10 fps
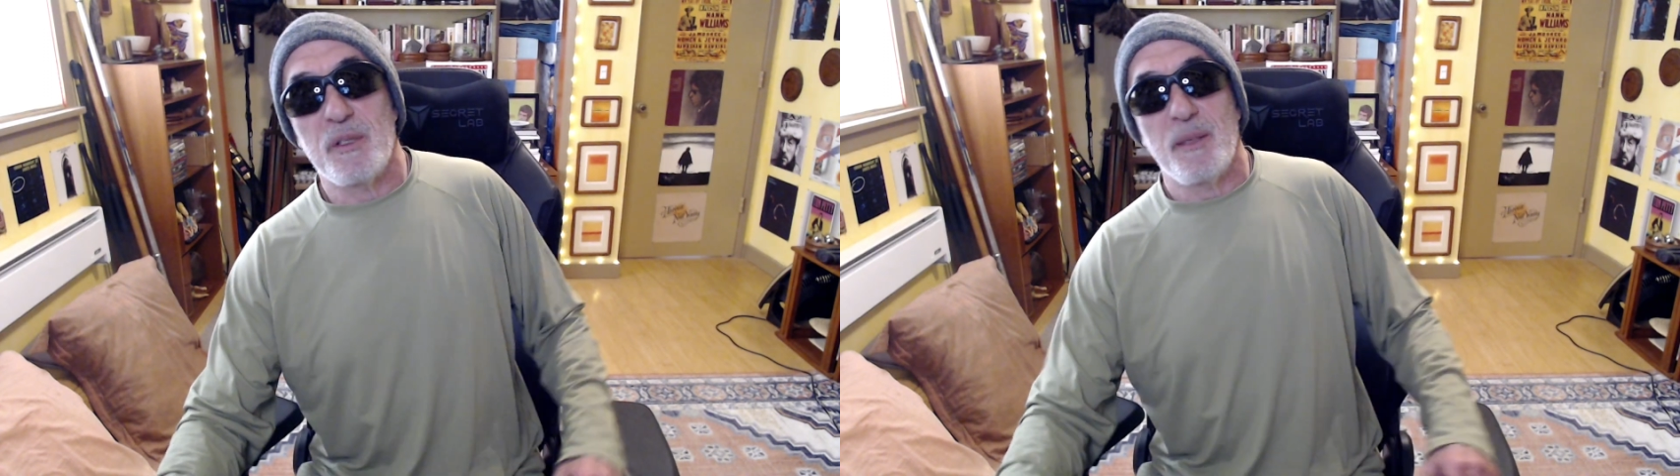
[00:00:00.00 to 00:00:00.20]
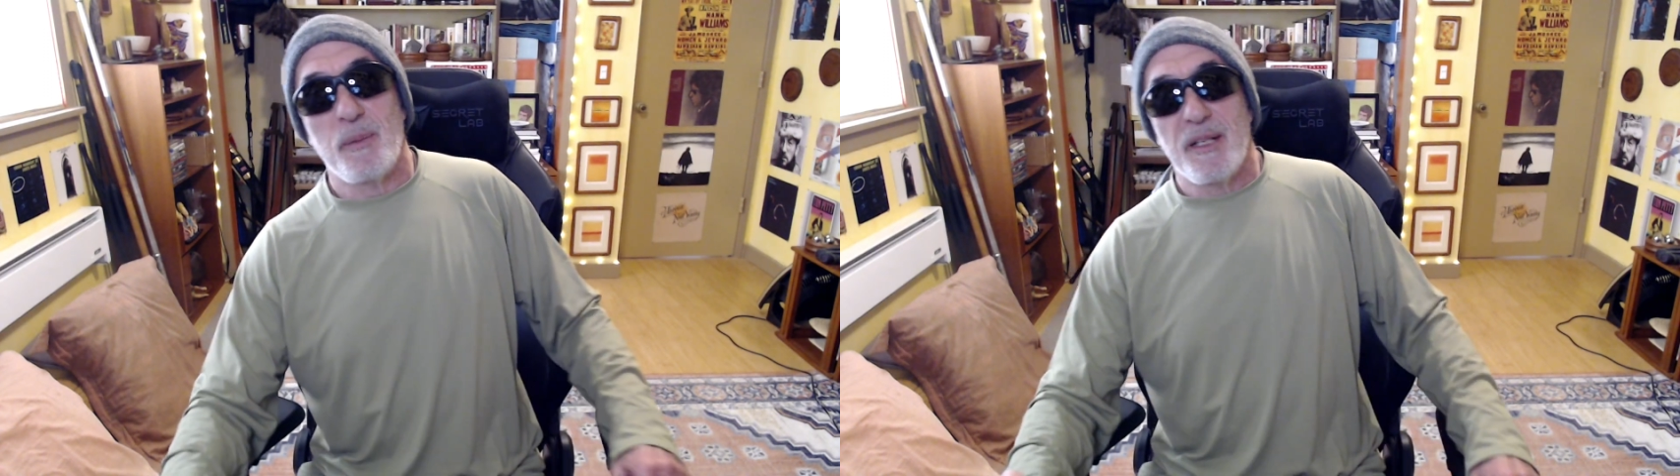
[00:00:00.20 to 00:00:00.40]

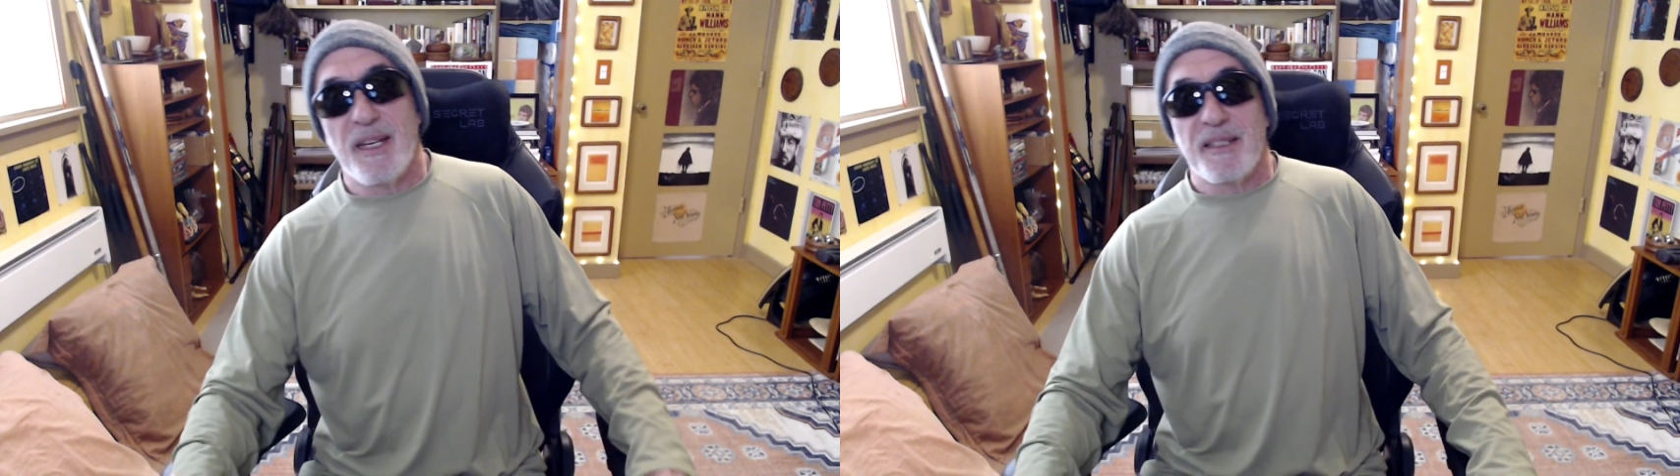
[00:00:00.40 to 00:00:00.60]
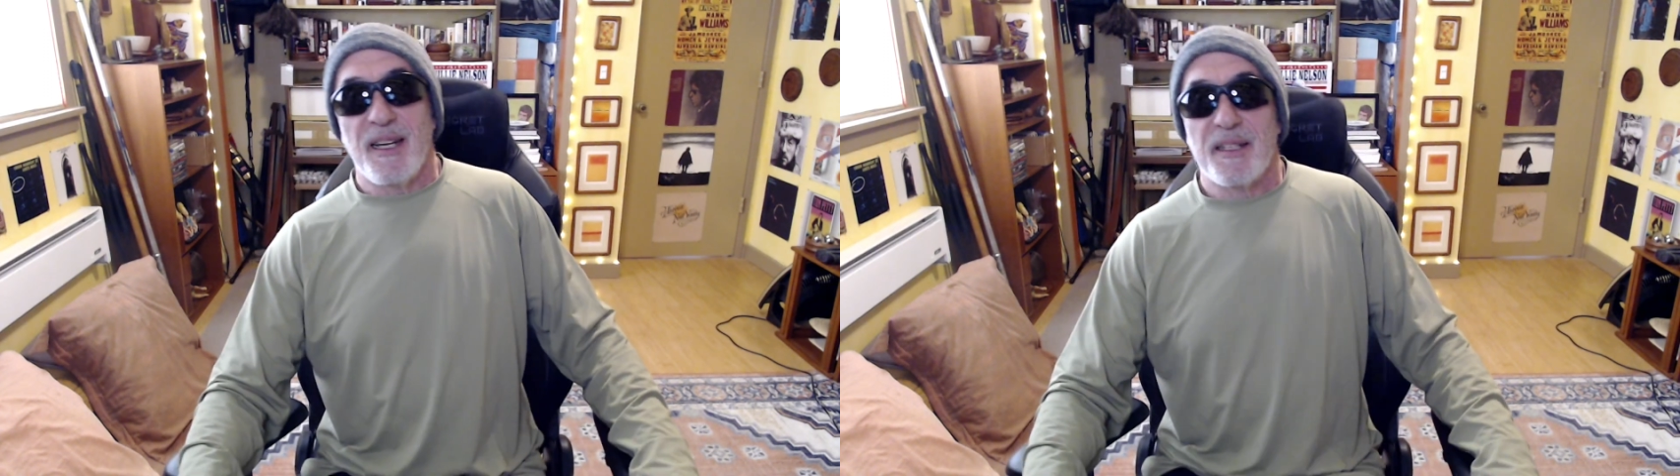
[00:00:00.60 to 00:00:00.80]

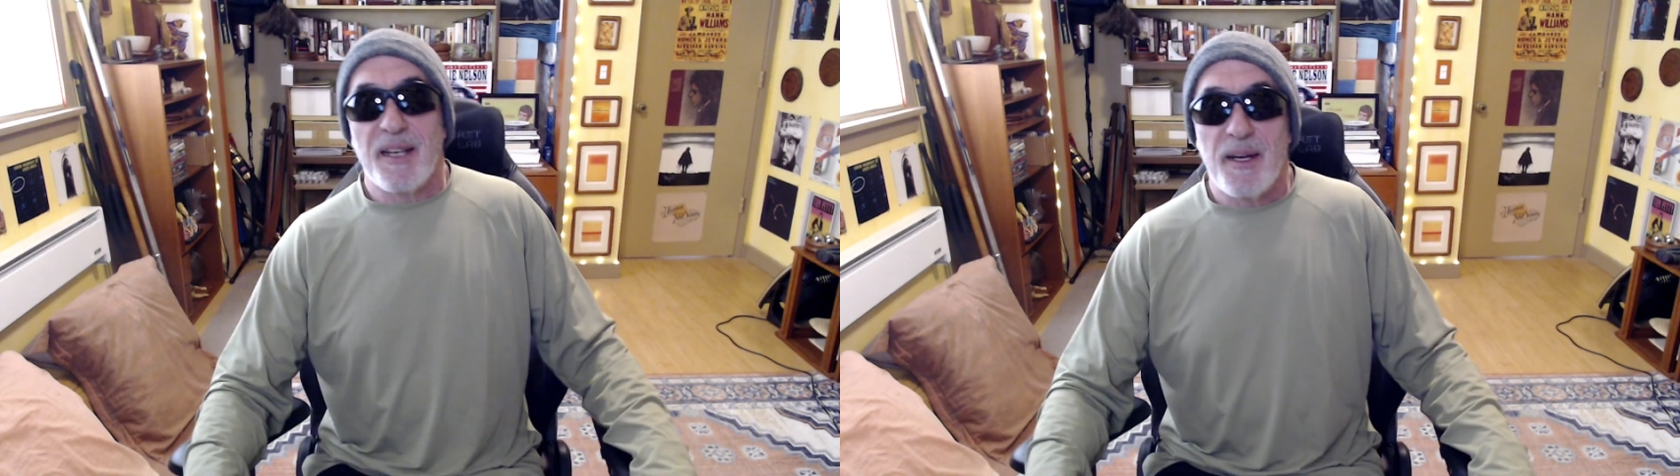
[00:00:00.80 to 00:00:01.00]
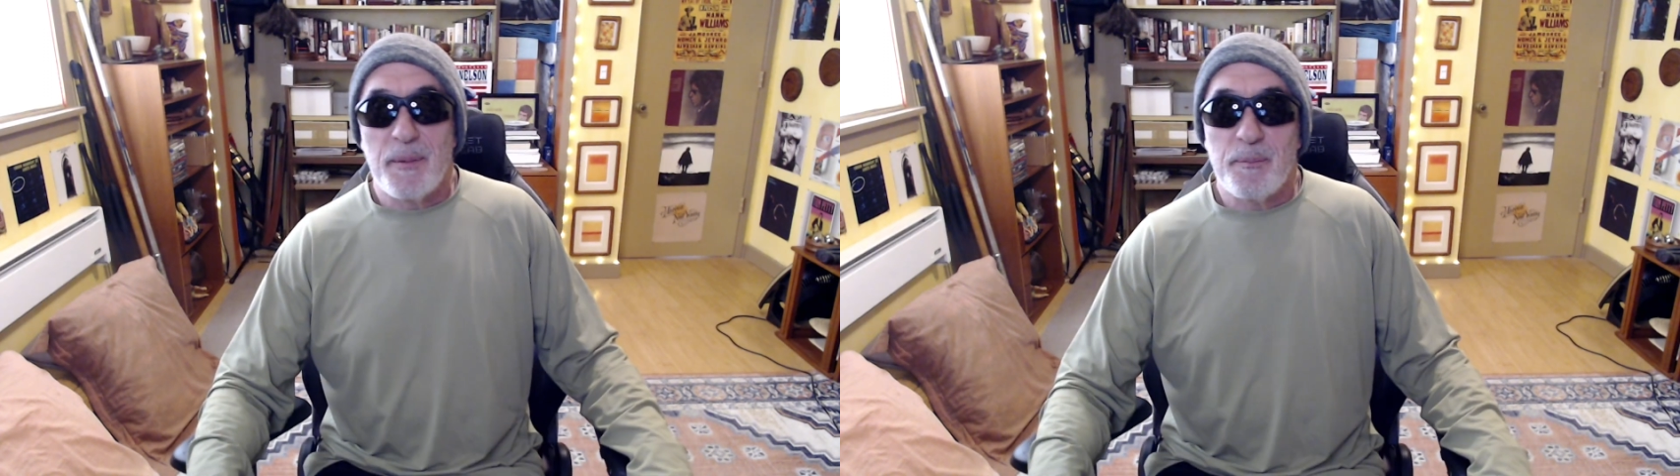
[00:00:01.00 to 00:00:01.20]

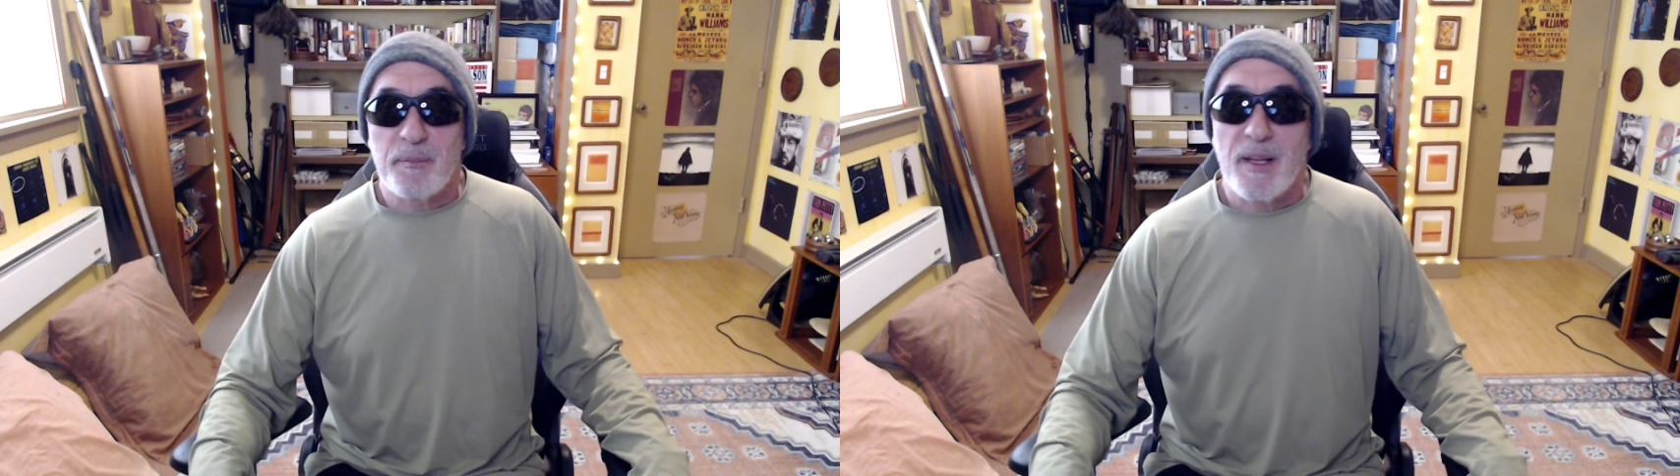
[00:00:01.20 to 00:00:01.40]
GeneBurnett.com.